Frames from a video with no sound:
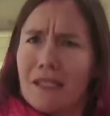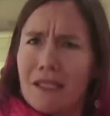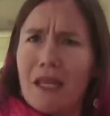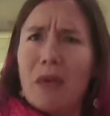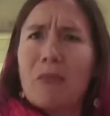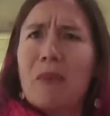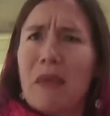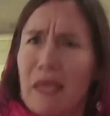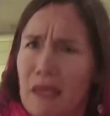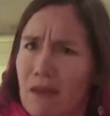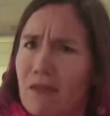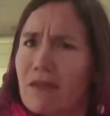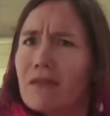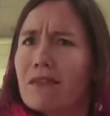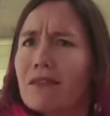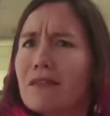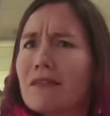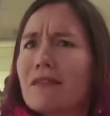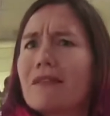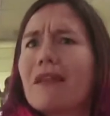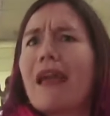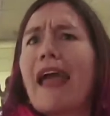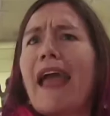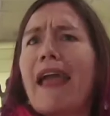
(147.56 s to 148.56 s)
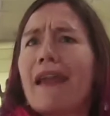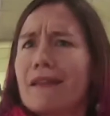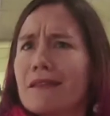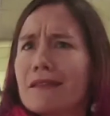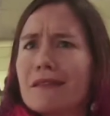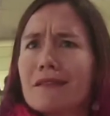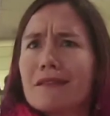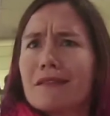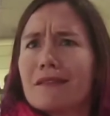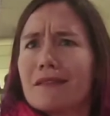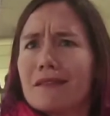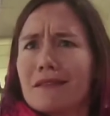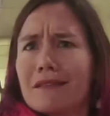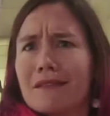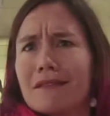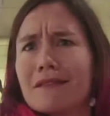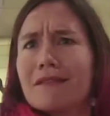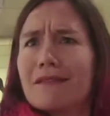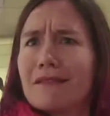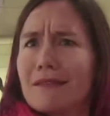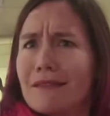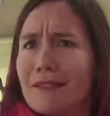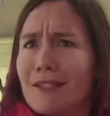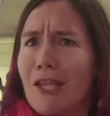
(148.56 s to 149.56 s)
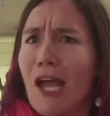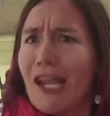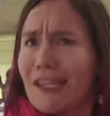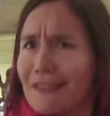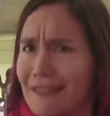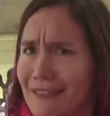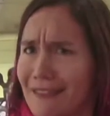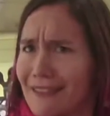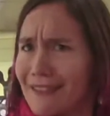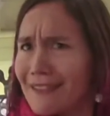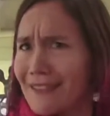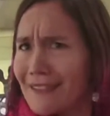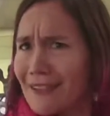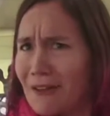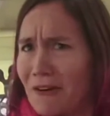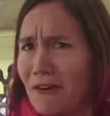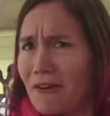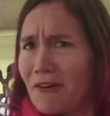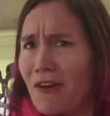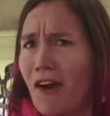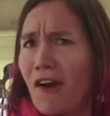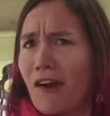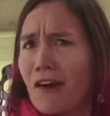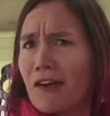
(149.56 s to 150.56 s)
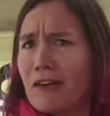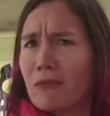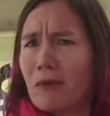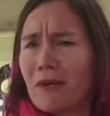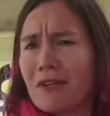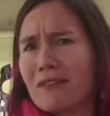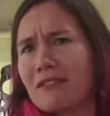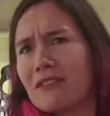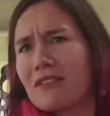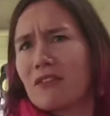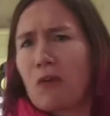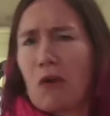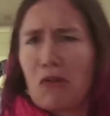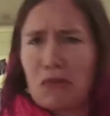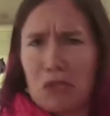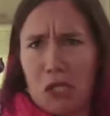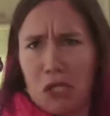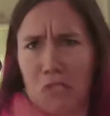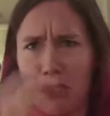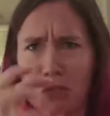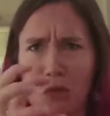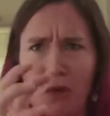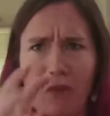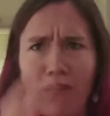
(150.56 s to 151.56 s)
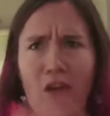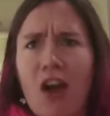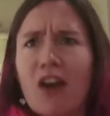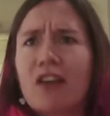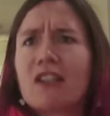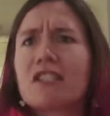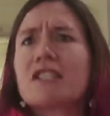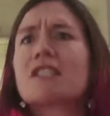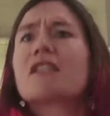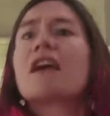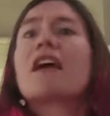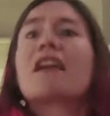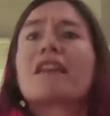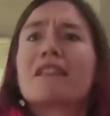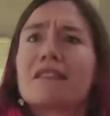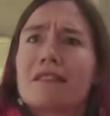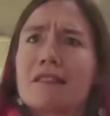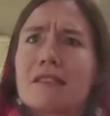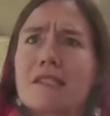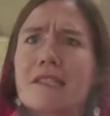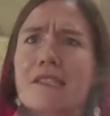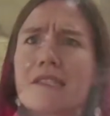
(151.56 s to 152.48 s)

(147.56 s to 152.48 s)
appeal and science, you know, hard, what sort of hard science.